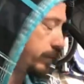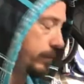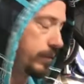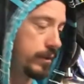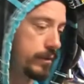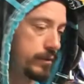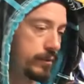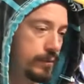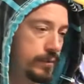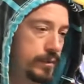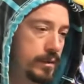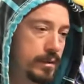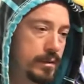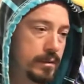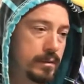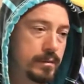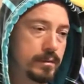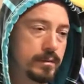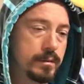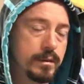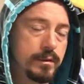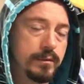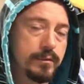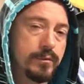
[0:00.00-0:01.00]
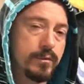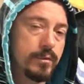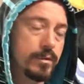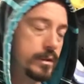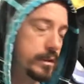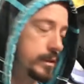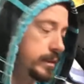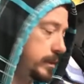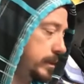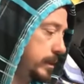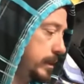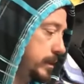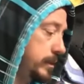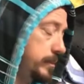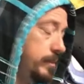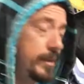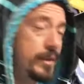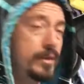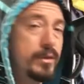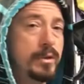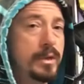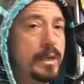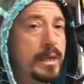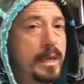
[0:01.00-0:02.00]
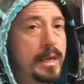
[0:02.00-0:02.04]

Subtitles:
of E46. But you